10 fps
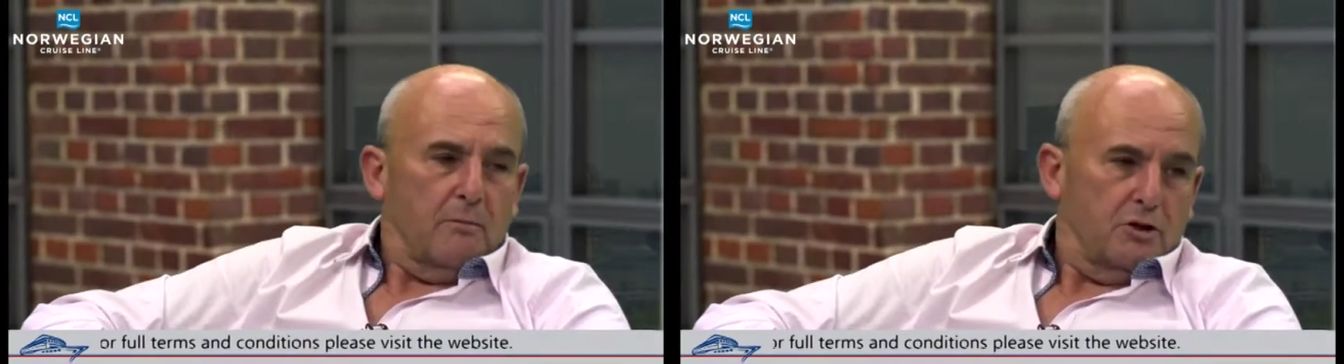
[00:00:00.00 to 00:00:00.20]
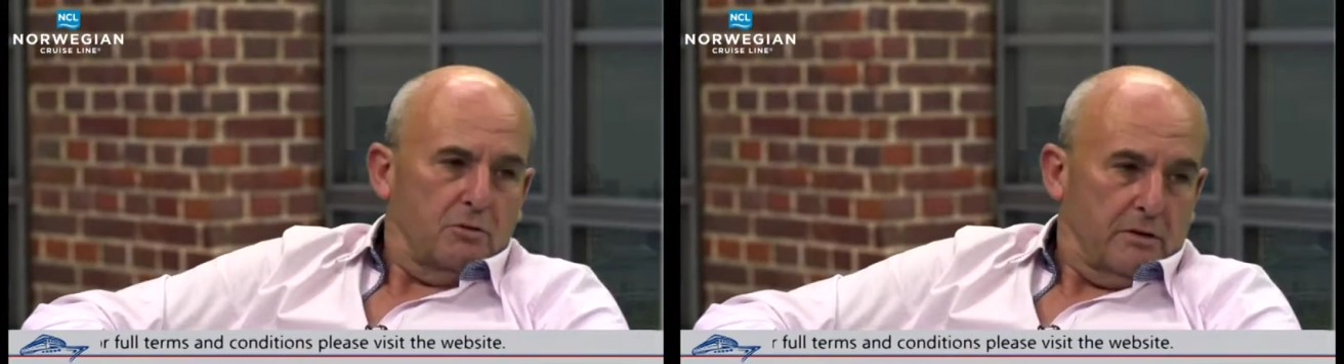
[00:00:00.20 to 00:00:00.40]

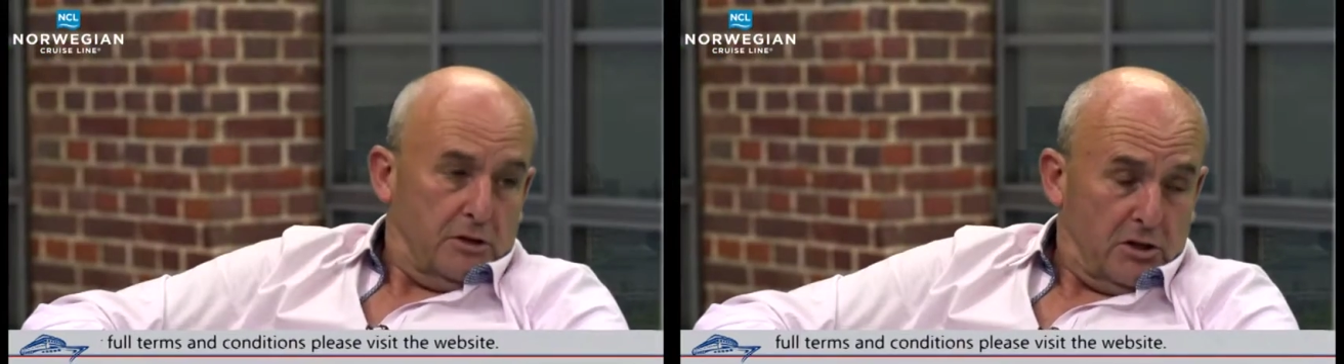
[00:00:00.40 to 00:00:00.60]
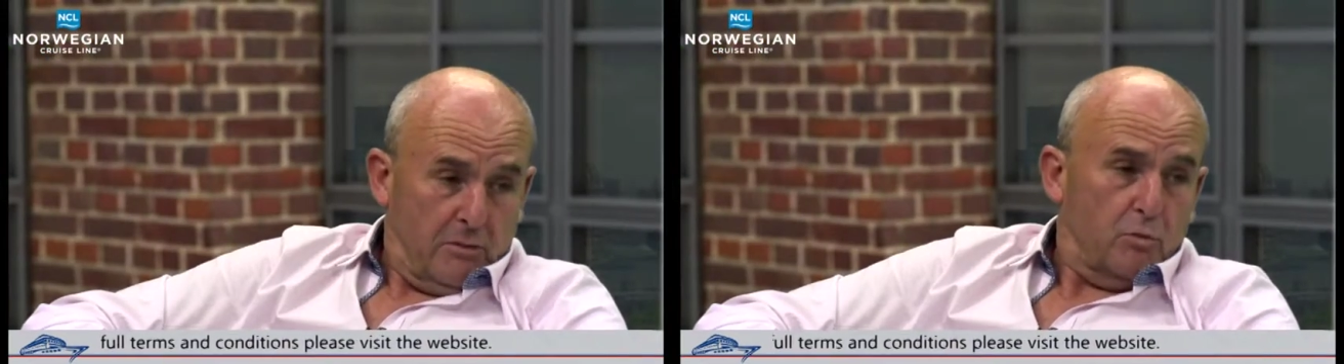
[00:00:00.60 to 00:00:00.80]
sure the
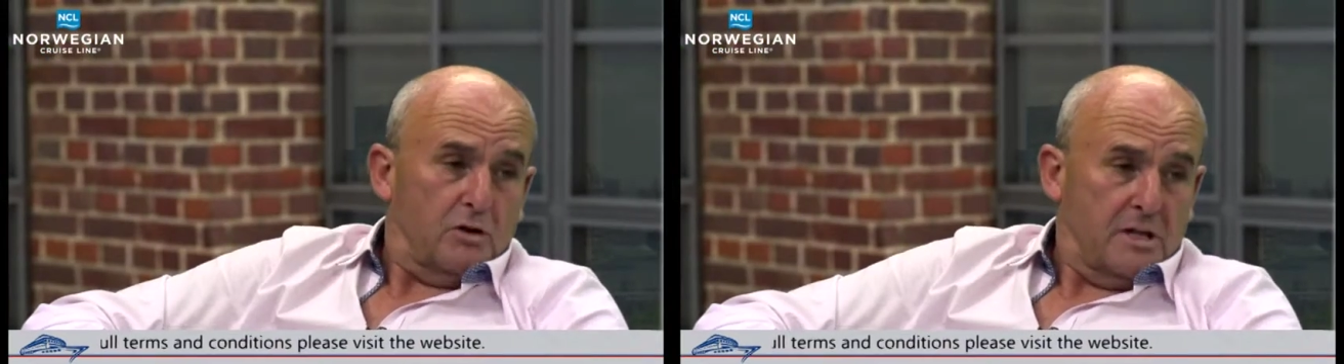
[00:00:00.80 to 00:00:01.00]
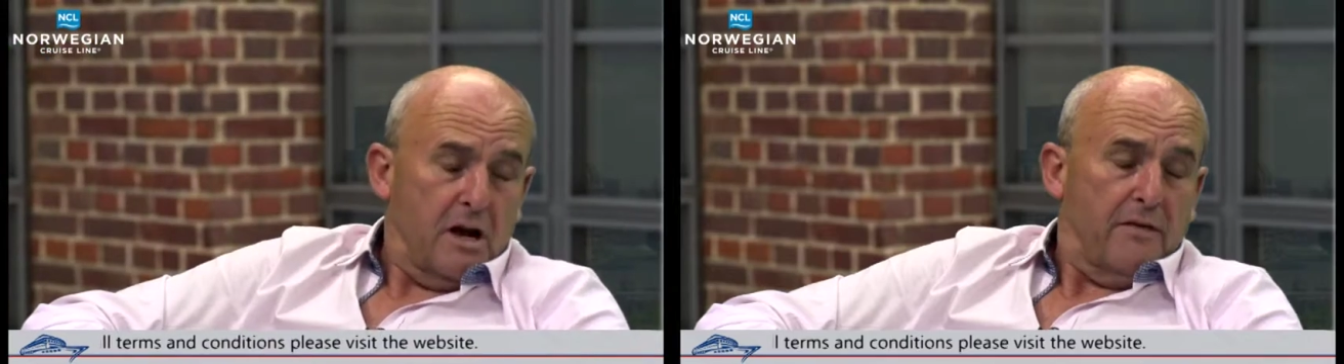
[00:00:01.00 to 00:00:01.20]
ship will
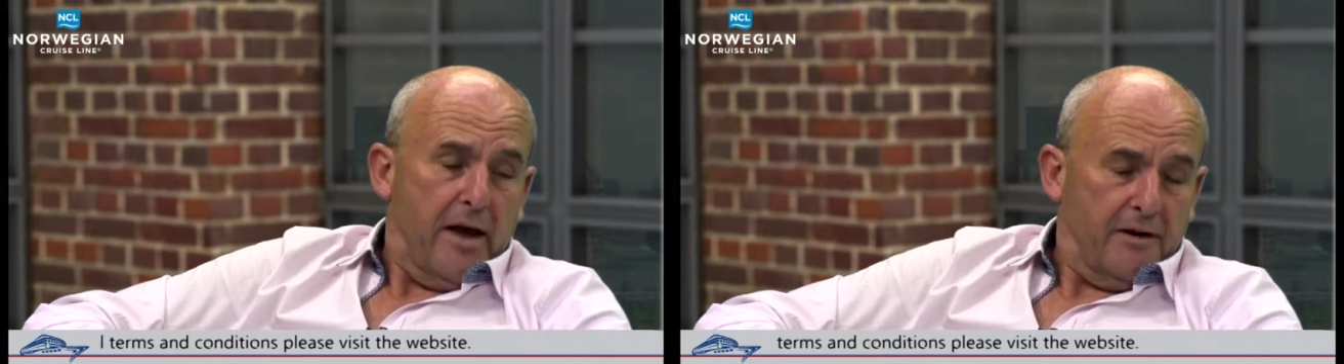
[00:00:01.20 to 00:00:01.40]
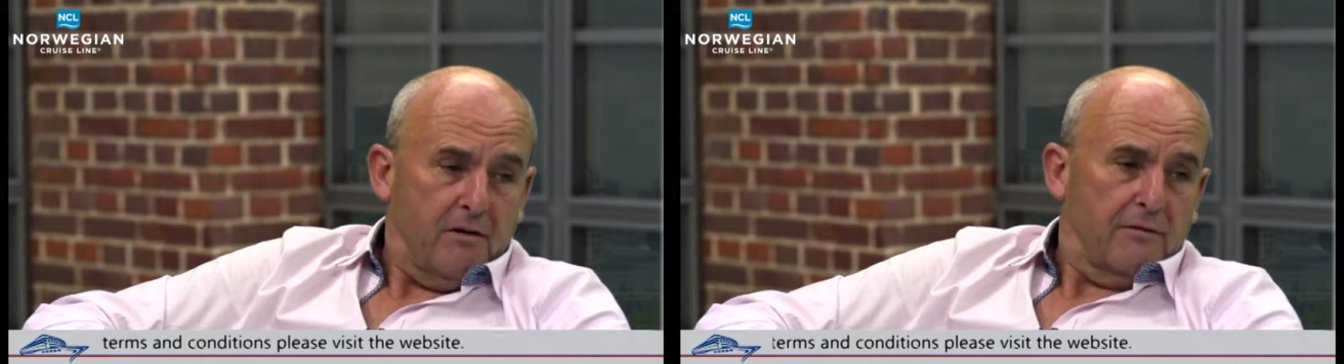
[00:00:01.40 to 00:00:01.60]
sell
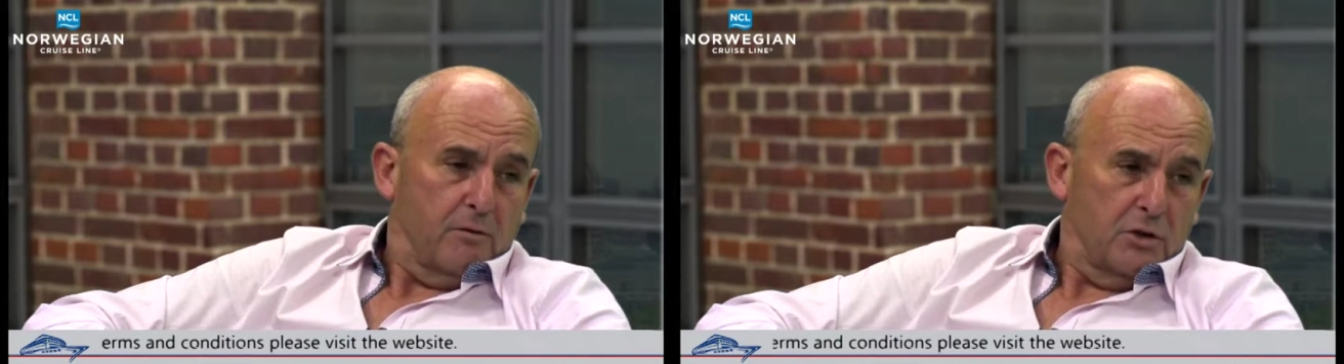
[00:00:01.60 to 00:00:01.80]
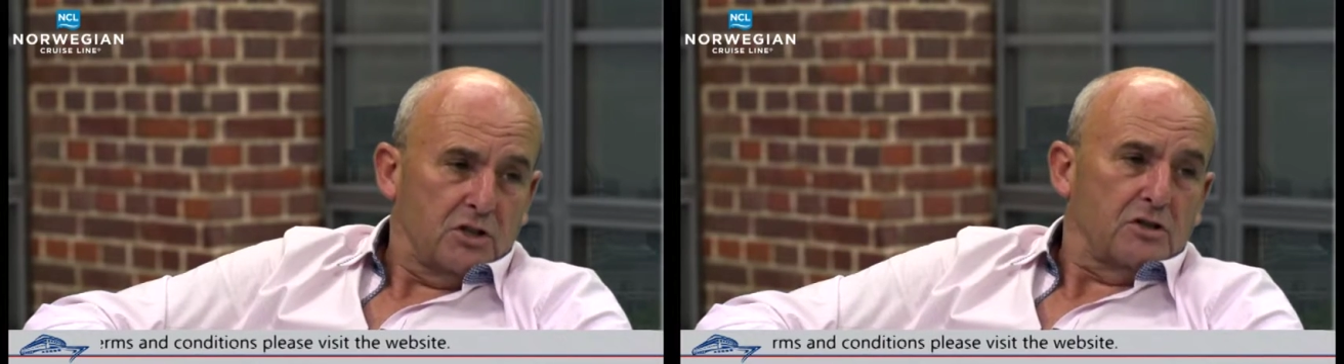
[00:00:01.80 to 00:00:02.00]
that offer,
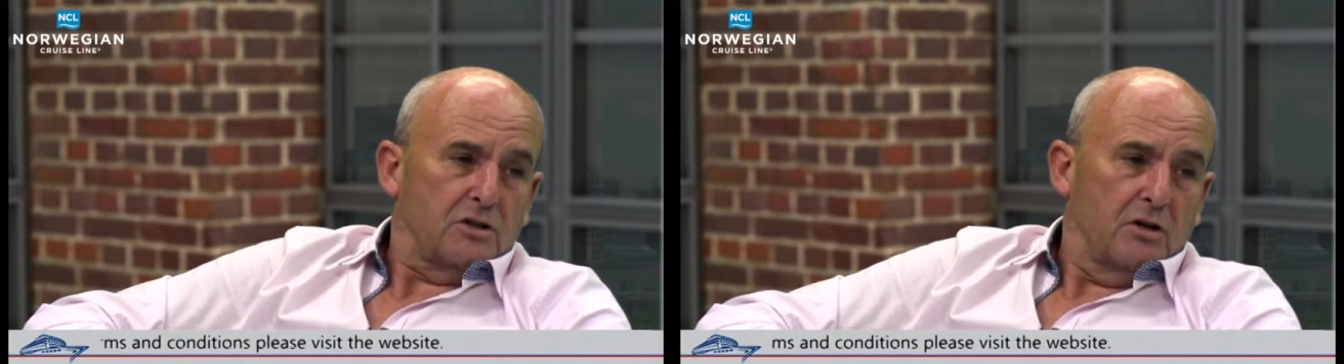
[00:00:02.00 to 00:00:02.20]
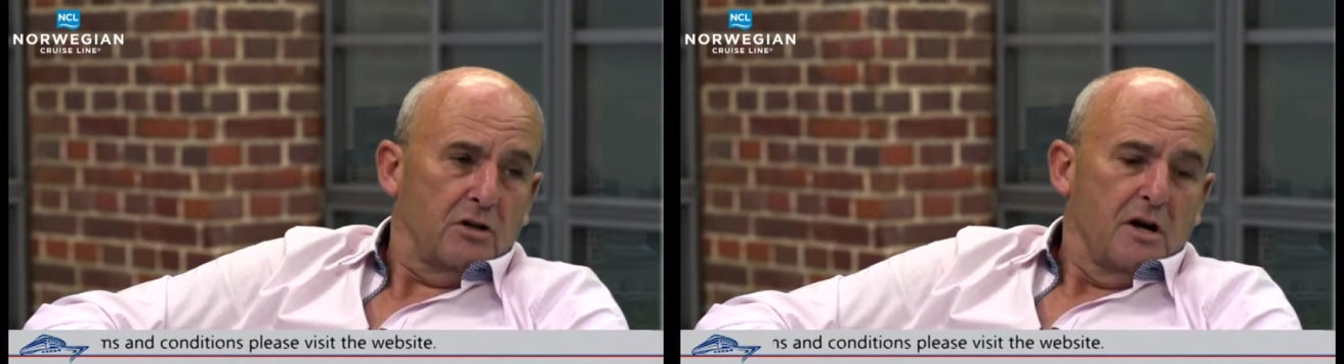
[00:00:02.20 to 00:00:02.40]
which is
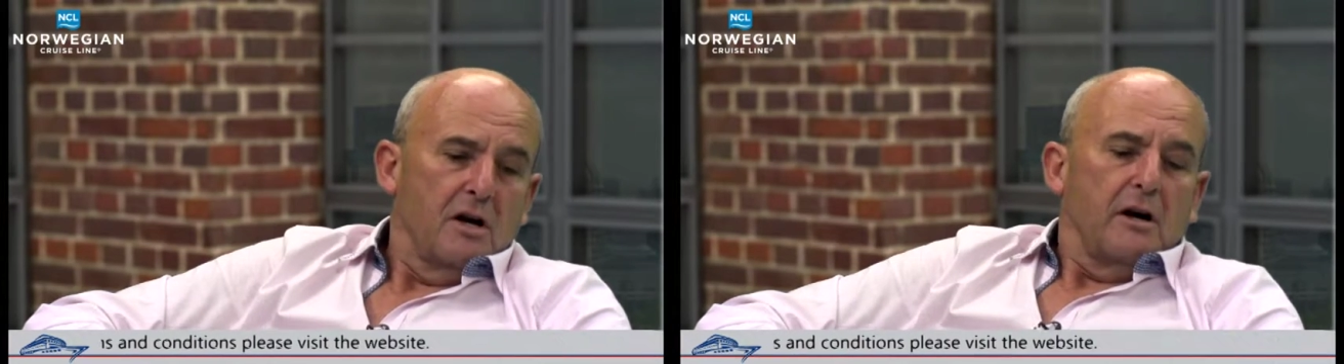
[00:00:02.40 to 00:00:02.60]
good,